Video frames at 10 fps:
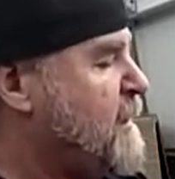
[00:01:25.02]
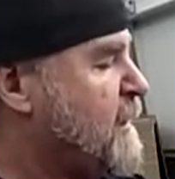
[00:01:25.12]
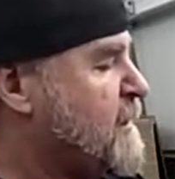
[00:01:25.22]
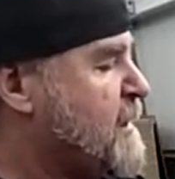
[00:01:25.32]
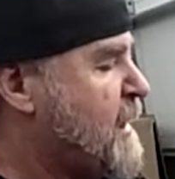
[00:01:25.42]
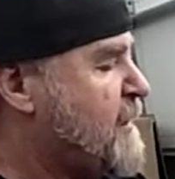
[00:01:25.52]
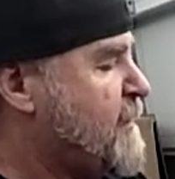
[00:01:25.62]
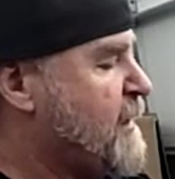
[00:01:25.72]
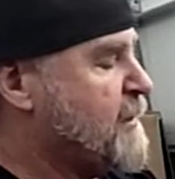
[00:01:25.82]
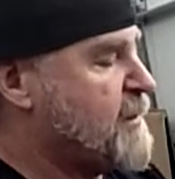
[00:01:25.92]
think it's an
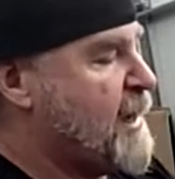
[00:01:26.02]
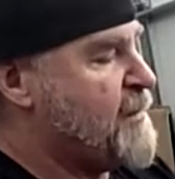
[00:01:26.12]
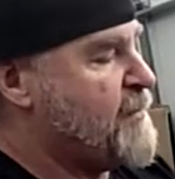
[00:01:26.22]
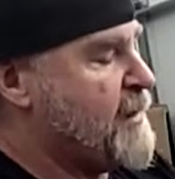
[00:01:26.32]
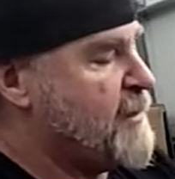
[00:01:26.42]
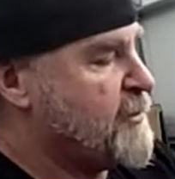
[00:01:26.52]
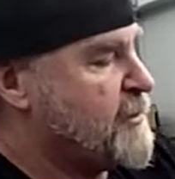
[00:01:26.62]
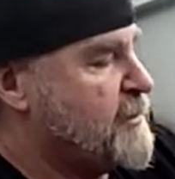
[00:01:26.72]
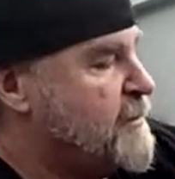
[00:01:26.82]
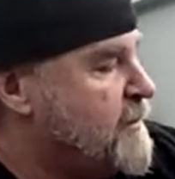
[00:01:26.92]
1/8
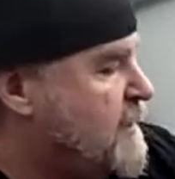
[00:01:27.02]
inch,